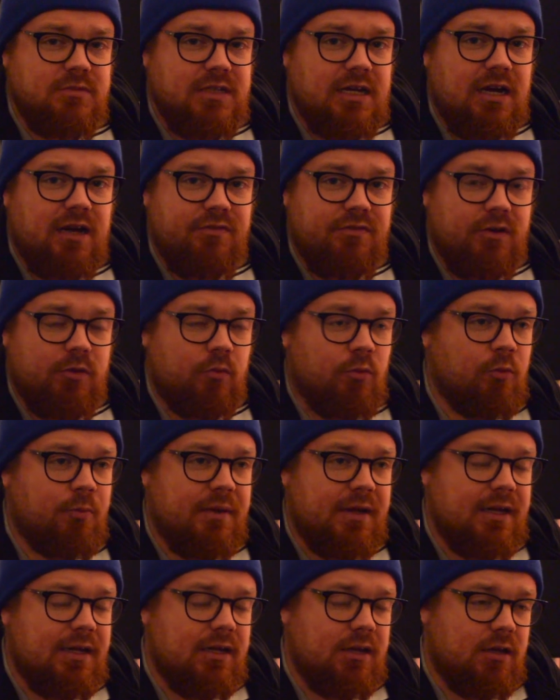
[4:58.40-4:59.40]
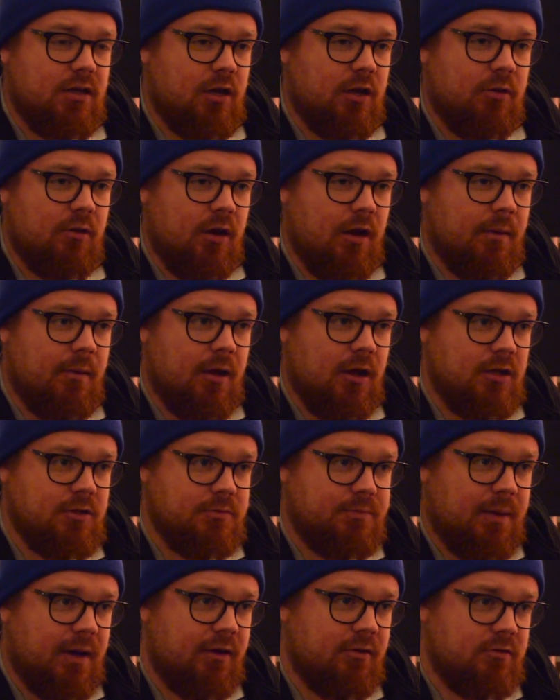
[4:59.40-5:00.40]
out of it will be, you know,
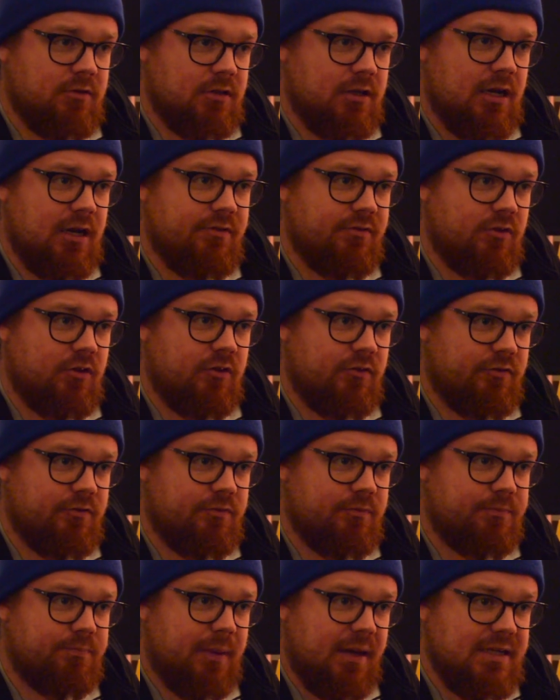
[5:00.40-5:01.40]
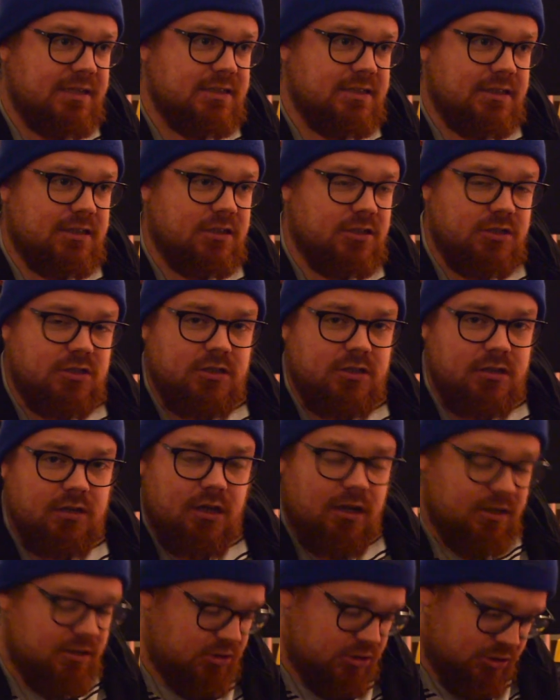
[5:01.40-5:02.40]
about the level of basic as you could,
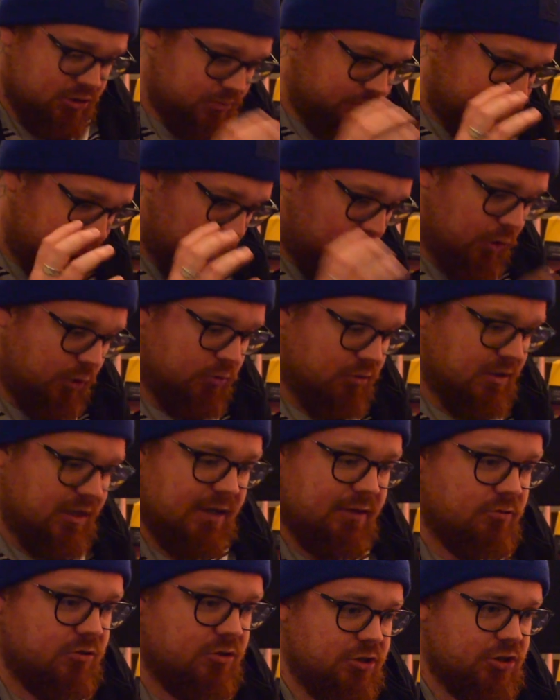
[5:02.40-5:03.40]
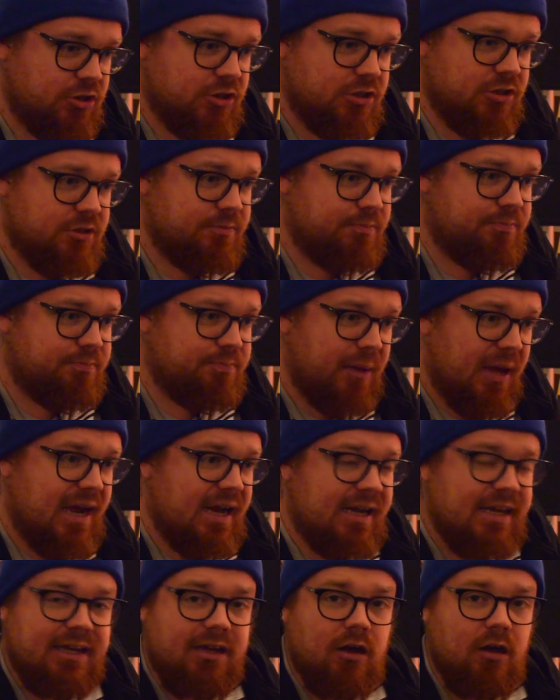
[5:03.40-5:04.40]
like, just boiled down just
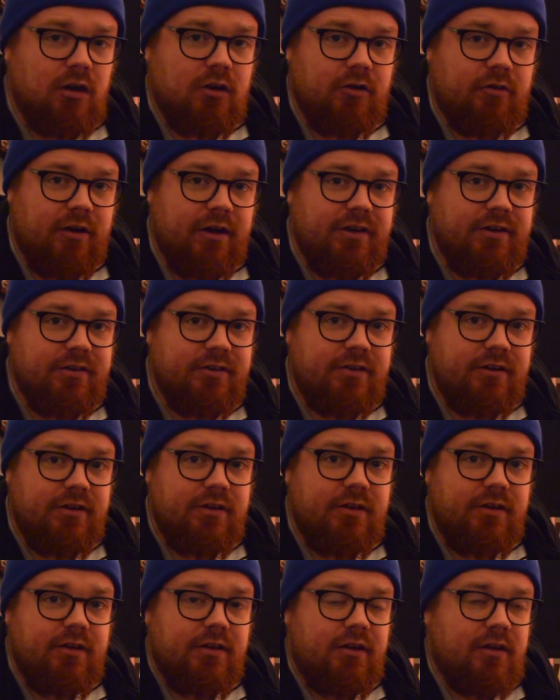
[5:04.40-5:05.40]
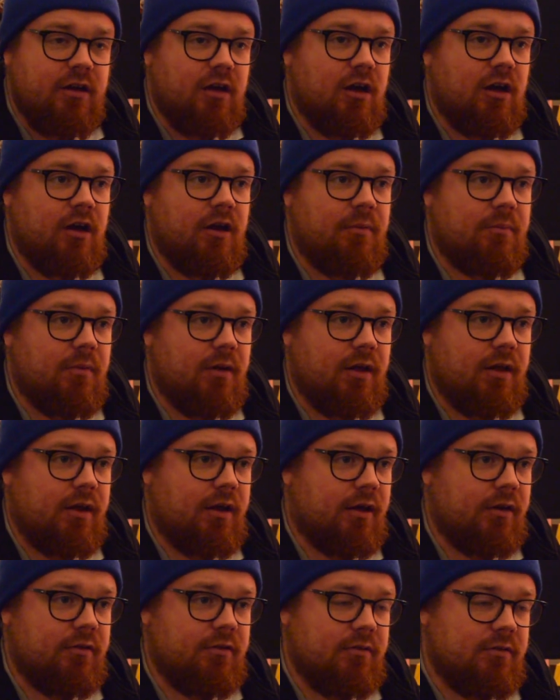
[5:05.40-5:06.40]
barely color graded. You
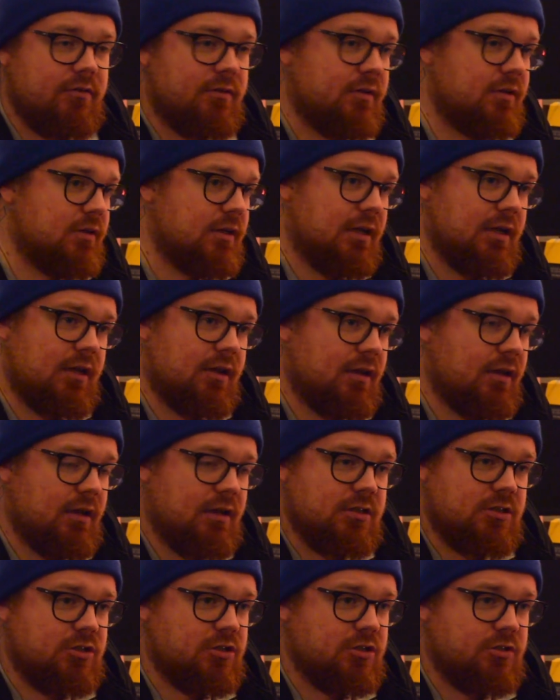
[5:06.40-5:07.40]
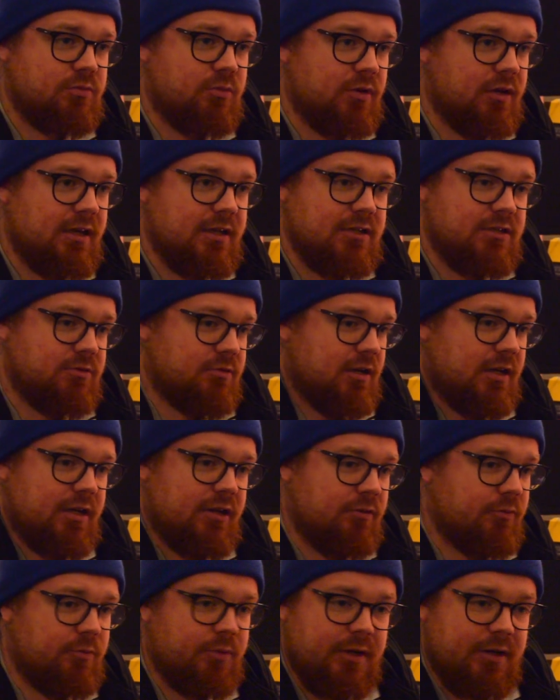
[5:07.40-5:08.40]
know, it's just what it
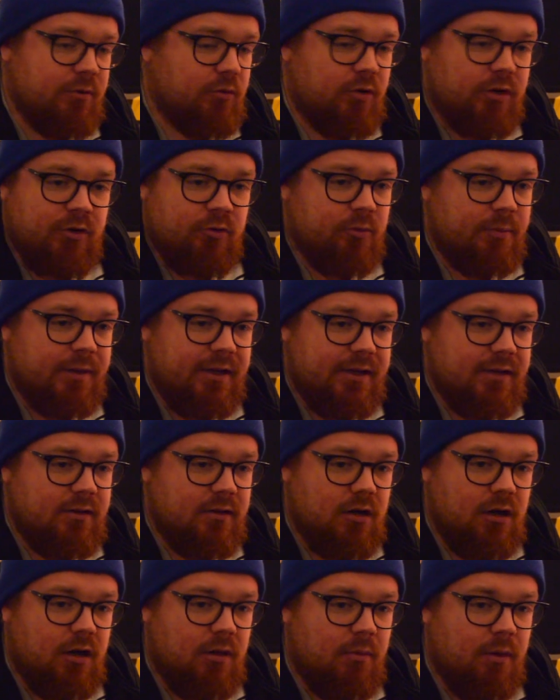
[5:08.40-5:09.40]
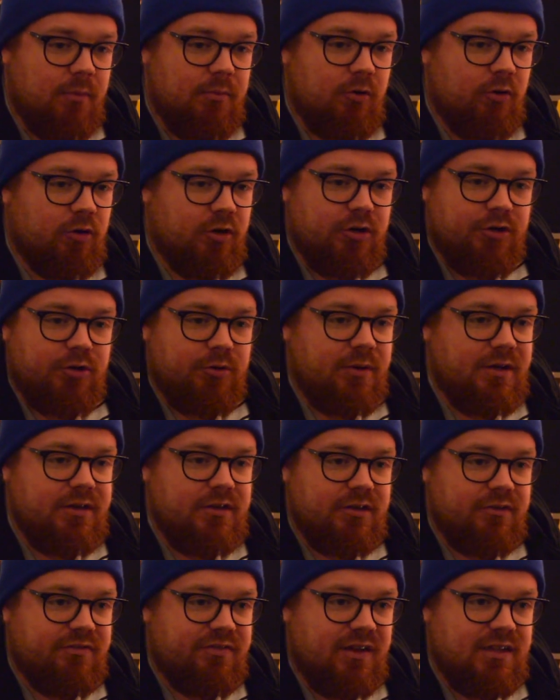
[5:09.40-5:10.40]
will be what it will be. I'm not going to do
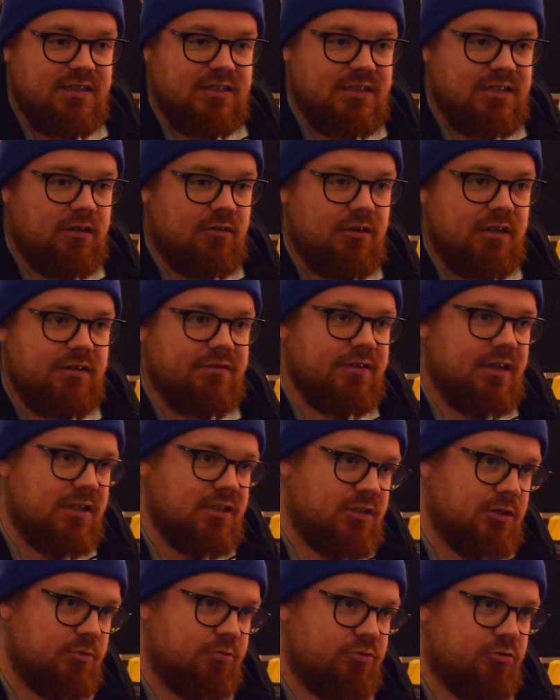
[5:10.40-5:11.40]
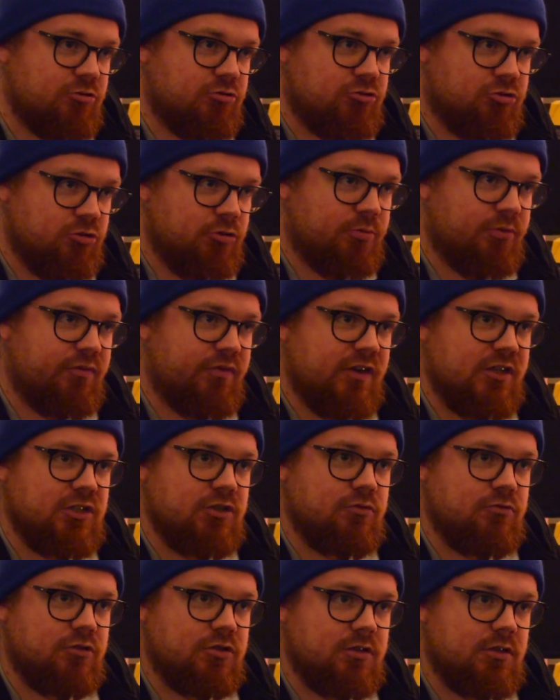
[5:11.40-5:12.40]
anything fancy. I'll leave that to the true
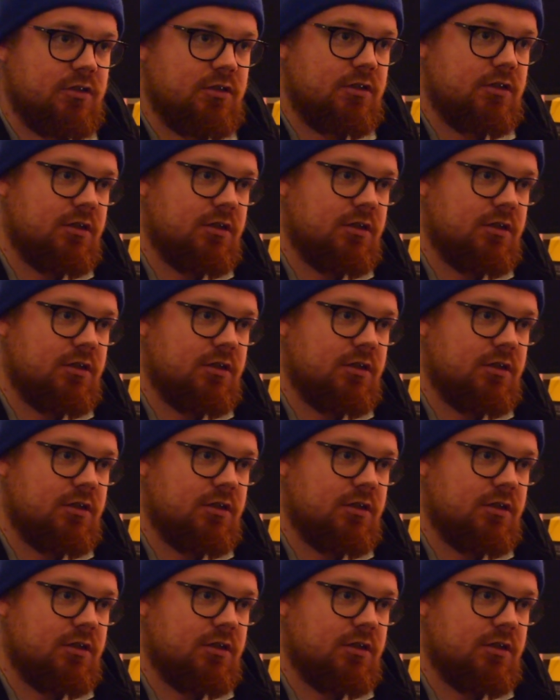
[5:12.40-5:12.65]
professionals that,